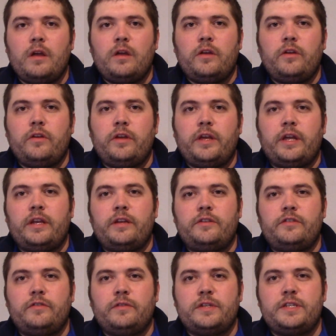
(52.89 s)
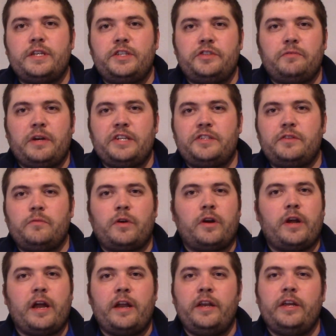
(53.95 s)
you can get into a situation
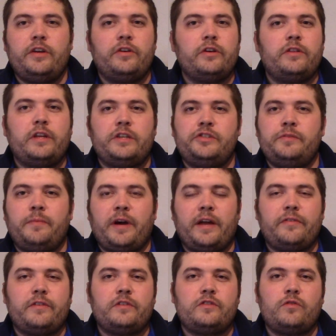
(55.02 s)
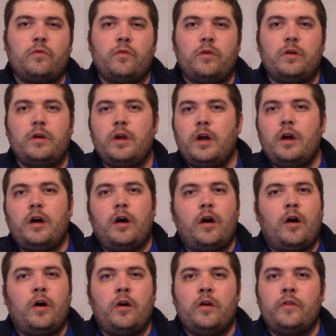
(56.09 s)
where any good that you buy at the store,
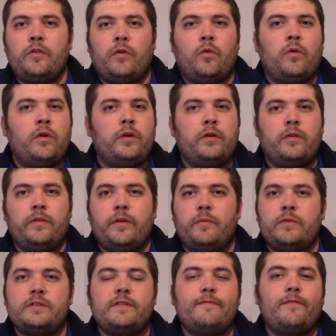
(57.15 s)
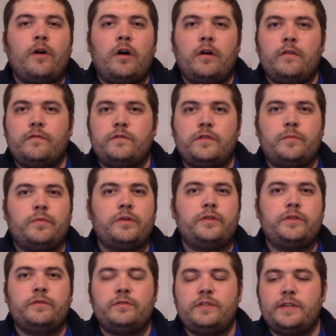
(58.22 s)
all the oil that was involved to
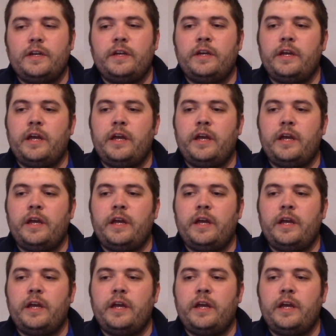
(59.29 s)
produce it,